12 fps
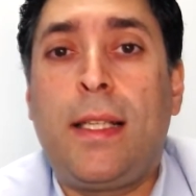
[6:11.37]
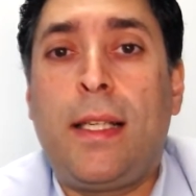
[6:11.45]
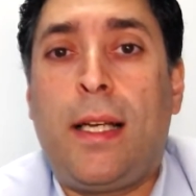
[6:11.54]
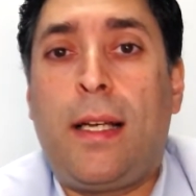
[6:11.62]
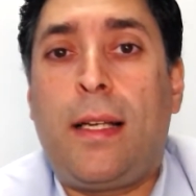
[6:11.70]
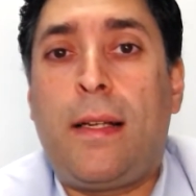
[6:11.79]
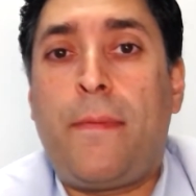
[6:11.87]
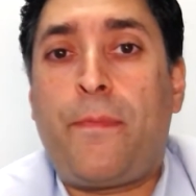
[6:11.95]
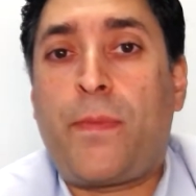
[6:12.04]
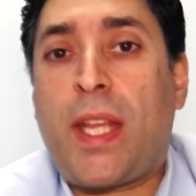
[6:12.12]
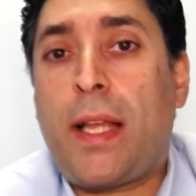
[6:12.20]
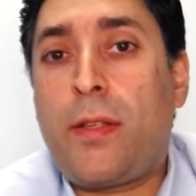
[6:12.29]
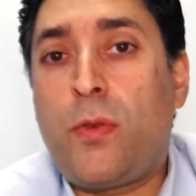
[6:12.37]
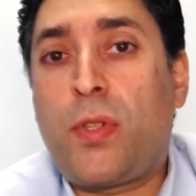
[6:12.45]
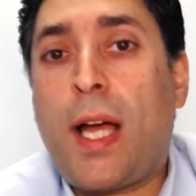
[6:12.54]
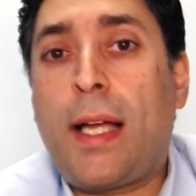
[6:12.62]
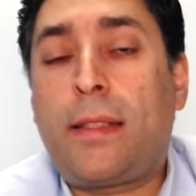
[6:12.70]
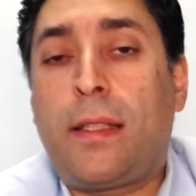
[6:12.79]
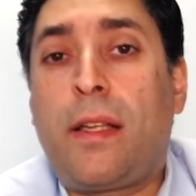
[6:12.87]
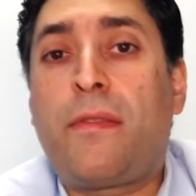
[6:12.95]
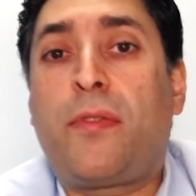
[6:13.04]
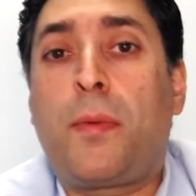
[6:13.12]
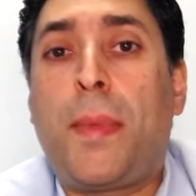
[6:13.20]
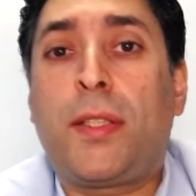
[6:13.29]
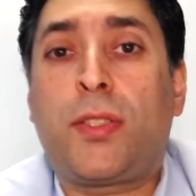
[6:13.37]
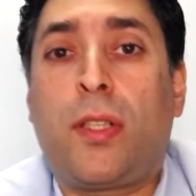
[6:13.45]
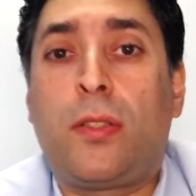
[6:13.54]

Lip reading: then you write an information